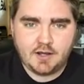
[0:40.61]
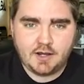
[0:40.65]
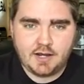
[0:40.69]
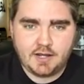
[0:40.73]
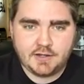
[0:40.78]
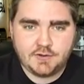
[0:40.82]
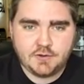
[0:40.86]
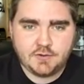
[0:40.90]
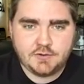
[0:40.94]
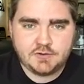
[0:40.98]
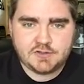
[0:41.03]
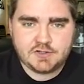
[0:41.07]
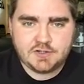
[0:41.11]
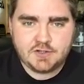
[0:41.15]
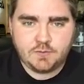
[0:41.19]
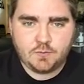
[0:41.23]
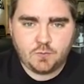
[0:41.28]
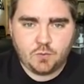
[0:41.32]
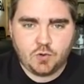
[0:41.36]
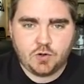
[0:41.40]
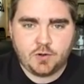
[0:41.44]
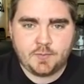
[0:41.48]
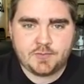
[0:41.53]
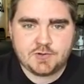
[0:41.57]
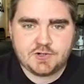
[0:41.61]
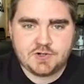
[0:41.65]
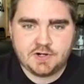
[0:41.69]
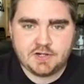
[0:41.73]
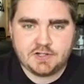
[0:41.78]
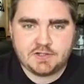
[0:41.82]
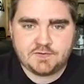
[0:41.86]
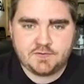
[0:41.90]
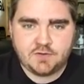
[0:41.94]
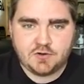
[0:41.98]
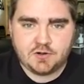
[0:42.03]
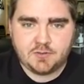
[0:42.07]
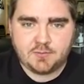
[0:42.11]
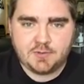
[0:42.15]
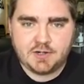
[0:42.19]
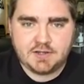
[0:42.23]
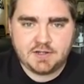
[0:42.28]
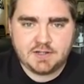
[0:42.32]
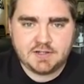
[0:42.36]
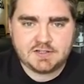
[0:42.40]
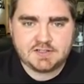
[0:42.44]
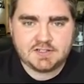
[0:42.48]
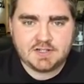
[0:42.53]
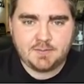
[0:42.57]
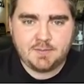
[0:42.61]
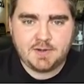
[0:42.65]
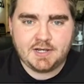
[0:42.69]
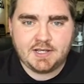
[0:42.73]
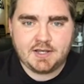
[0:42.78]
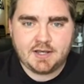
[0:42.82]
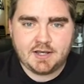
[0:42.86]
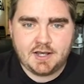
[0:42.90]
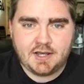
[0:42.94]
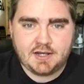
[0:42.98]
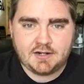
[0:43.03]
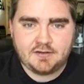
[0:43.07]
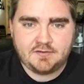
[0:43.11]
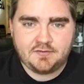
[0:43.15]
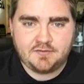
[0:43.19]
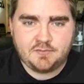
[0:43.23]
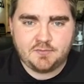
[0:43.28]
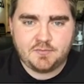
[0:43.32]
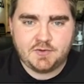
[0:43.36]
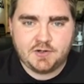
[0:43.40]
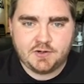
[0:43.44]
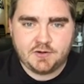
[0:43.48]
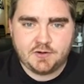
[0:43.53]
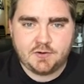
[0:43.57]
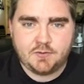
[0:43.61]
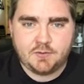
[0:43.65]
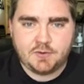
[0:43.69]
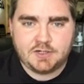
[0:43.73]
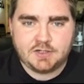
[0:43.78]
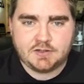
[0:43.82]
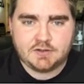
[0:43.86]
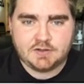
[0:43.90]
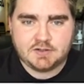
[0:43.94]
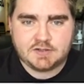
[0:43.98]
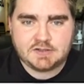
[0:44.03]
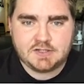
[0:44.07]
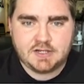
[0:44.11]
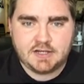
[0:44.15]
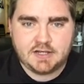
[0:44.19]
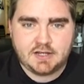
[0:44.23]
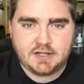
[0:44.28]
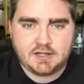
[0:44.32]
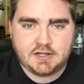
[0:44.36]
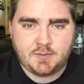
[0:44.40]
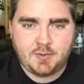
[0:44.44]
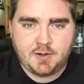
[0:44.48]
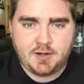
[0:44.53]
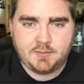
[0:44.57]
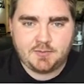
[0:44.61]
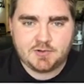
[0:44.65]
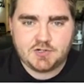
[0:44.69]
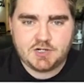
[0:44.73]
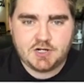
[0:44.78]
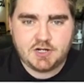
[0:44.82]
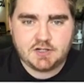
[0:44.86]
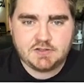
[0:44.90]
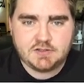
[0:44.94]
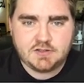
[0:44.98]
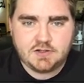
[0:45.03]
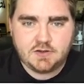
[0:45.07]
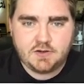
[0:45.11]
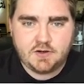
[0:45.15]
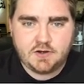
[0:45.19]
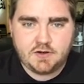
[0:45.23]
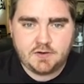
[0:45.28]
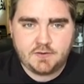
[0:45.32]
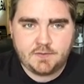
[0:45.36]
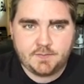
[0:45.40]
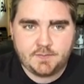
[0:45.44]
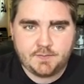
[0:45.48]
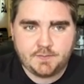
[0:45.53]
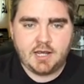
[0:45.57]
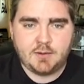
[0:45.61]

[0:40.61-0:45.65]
I used the warp transform on this to make it kind of mirror what it looks like in the Papa John's logo.